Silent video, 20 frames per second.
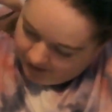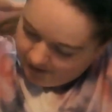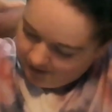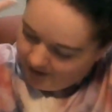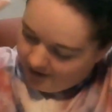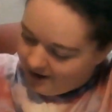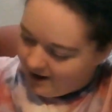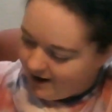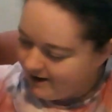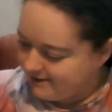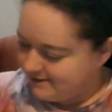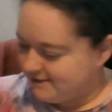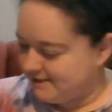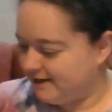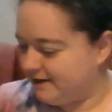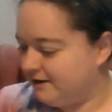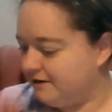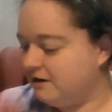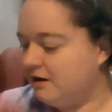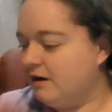I
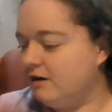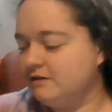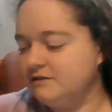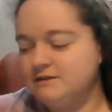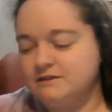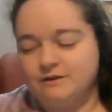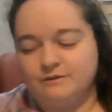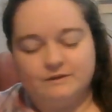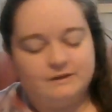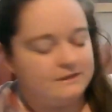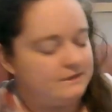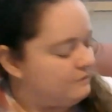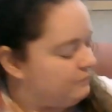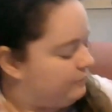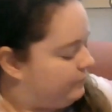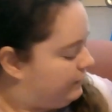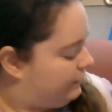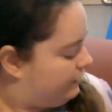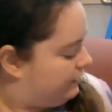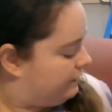did also this
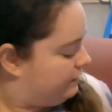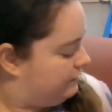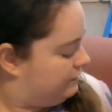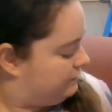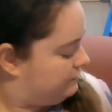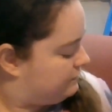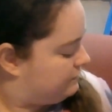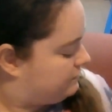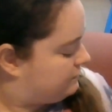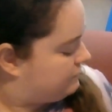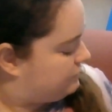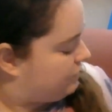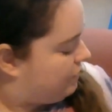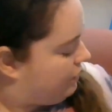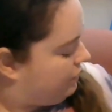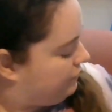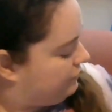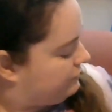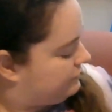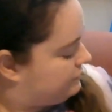week
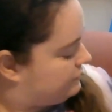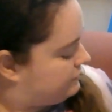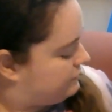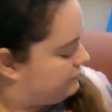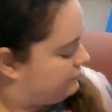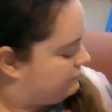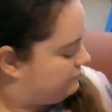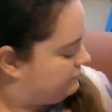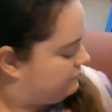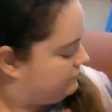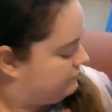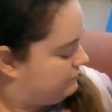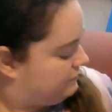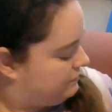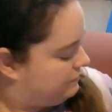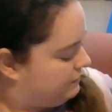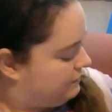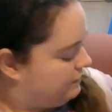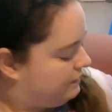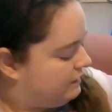start
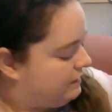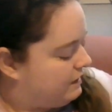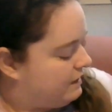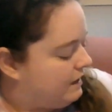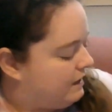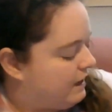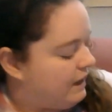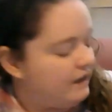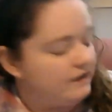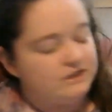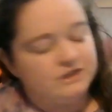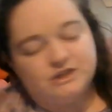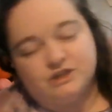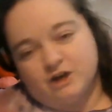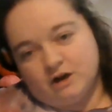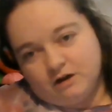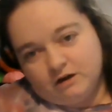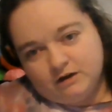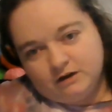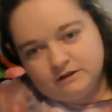a
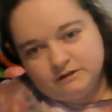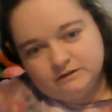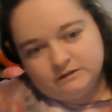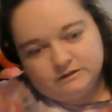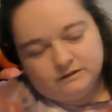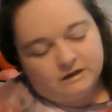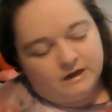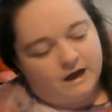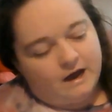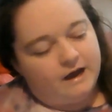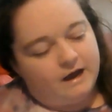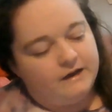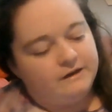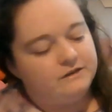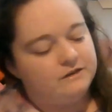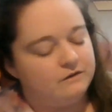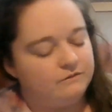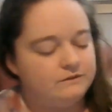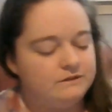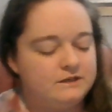shawl. I
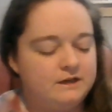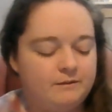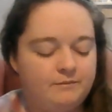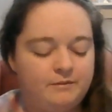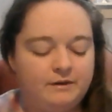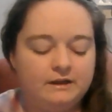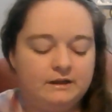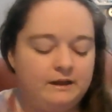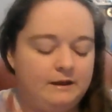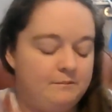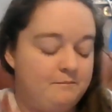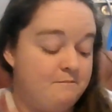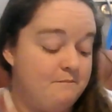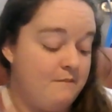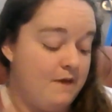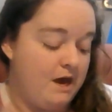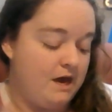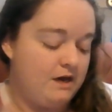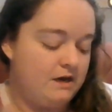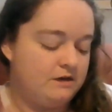don't typically
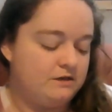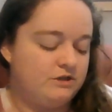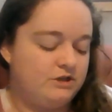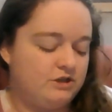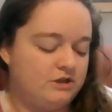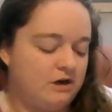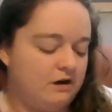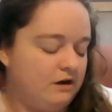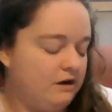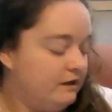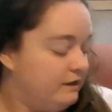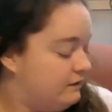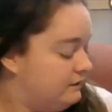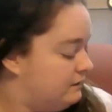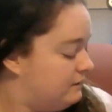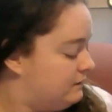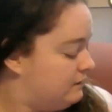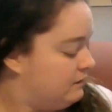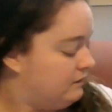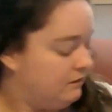make
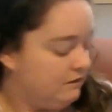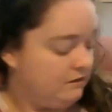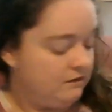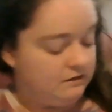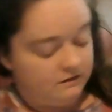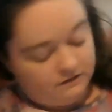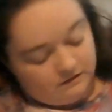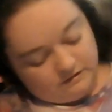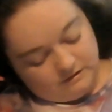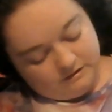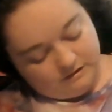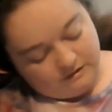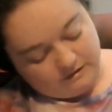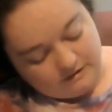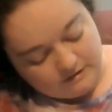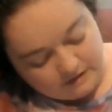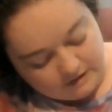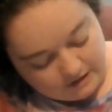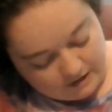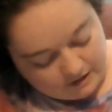shawls.
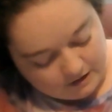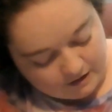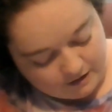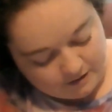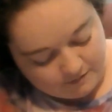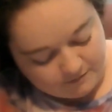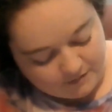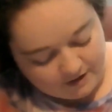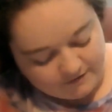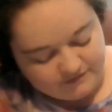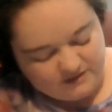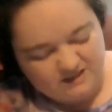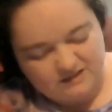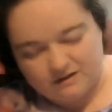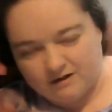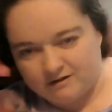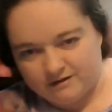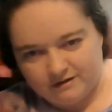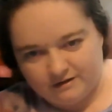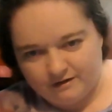I've
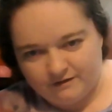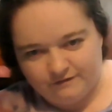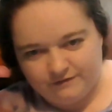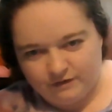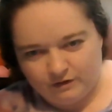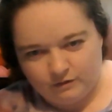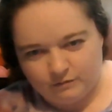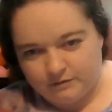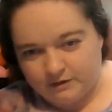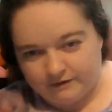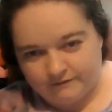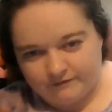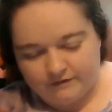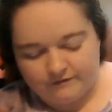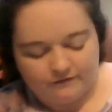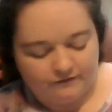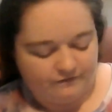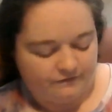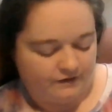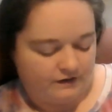started a few, but I've
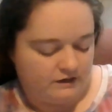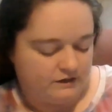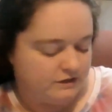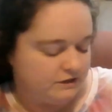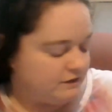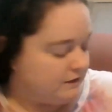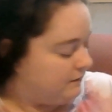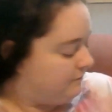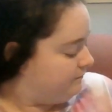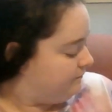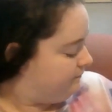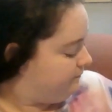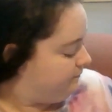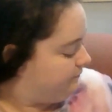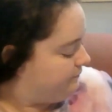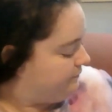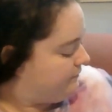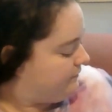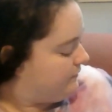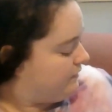never finished them.
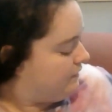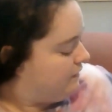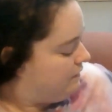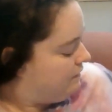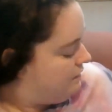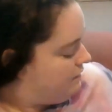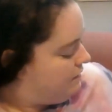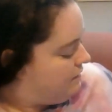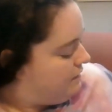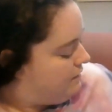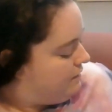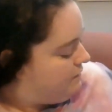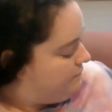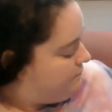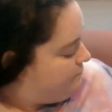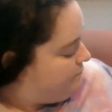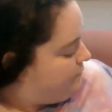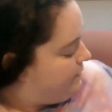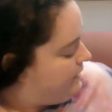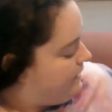
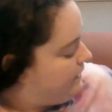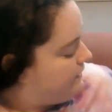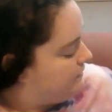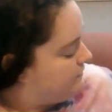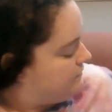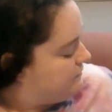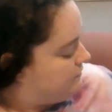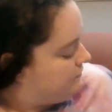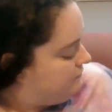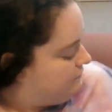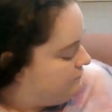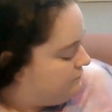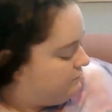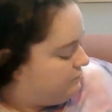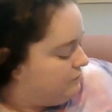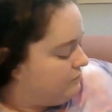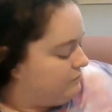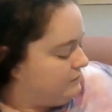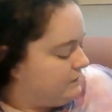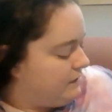But
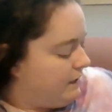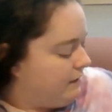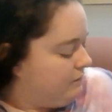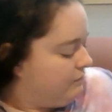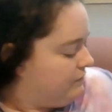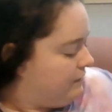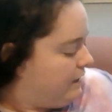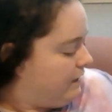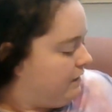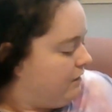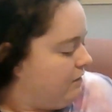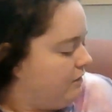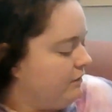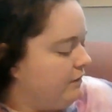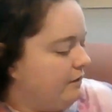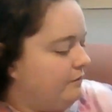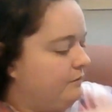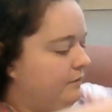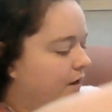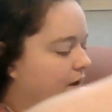don't tangle that yarn
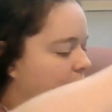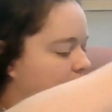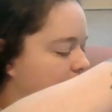up now.